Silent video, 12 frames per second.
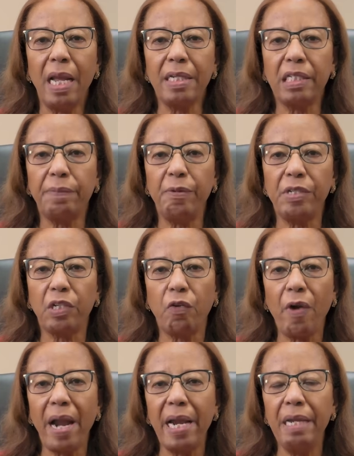as
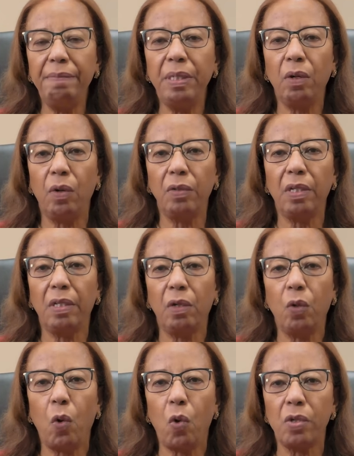prescribed under
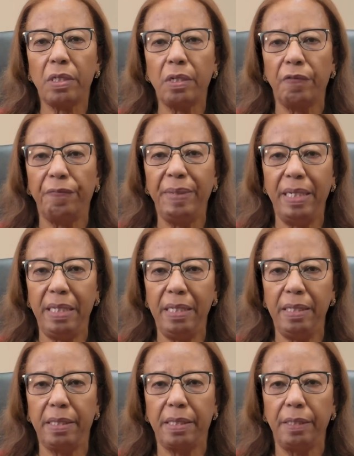the laws of
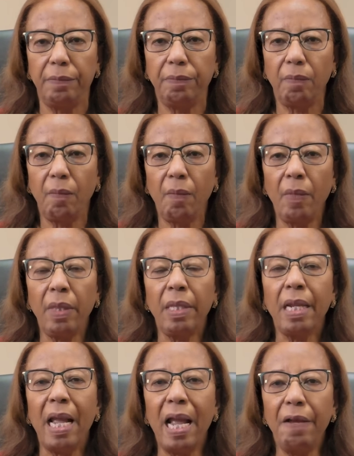Belize.
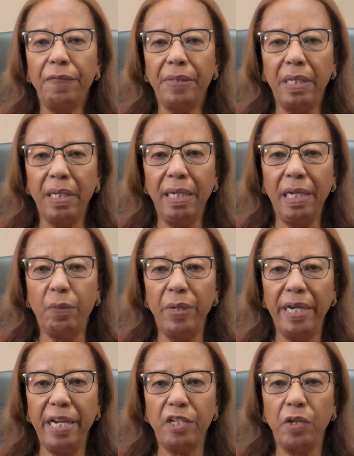After the
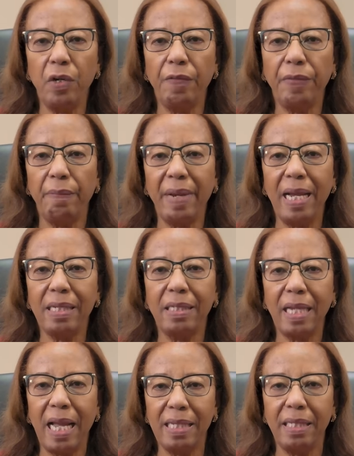liquidation of the
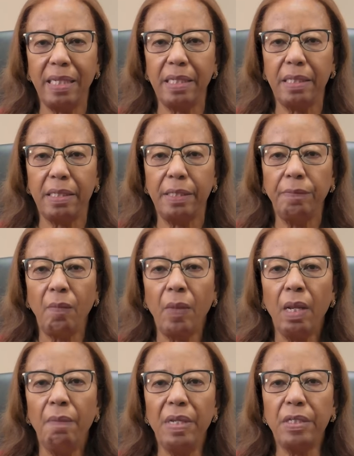bank's assets,
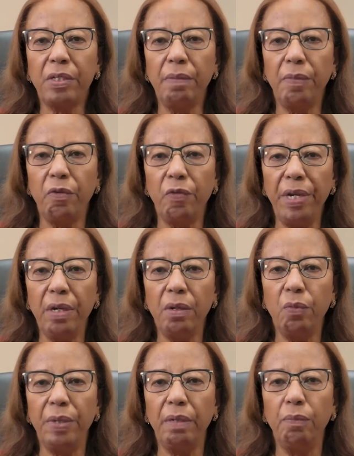Mr.
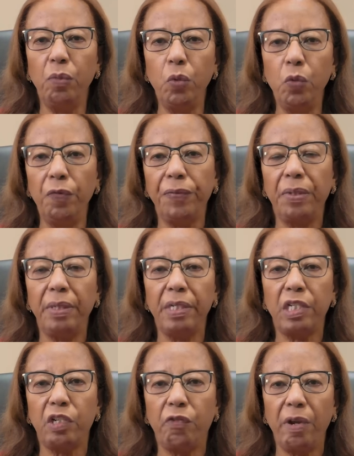Murillo will move to
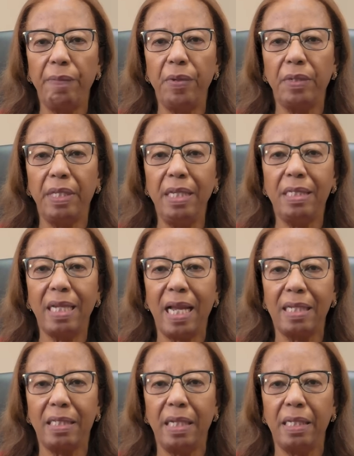distribute these
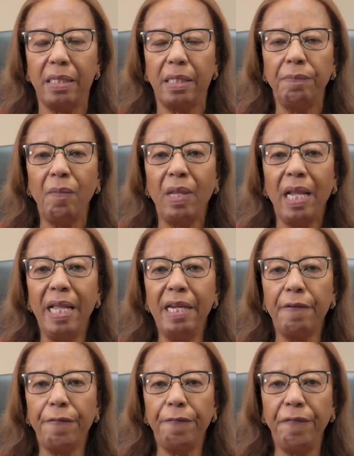assets
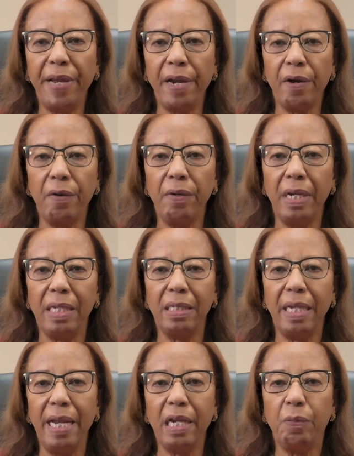in a fair
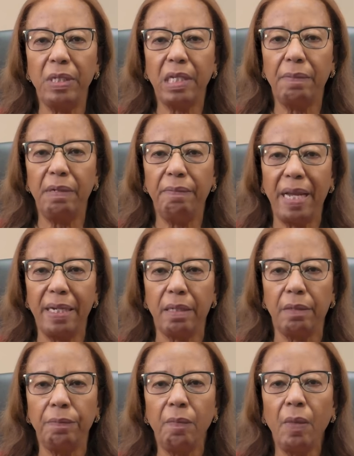and equitable
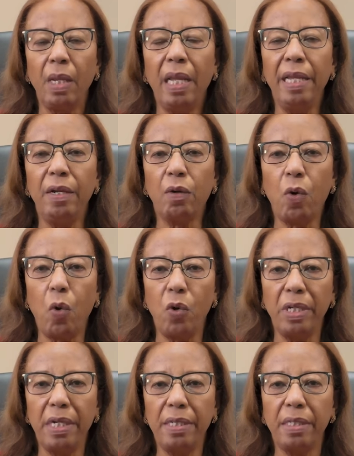manner in
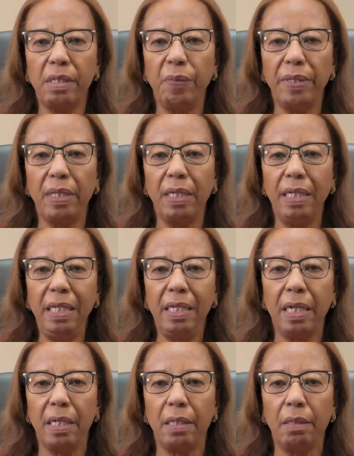accordance with the
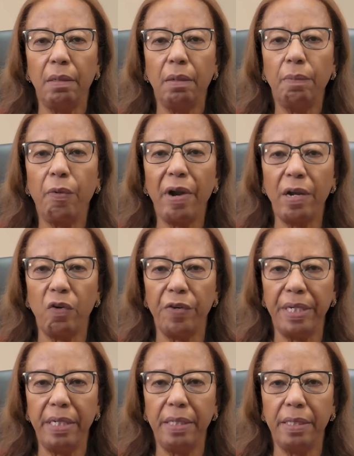legal
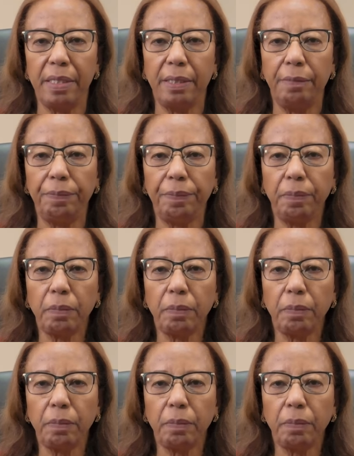priorities.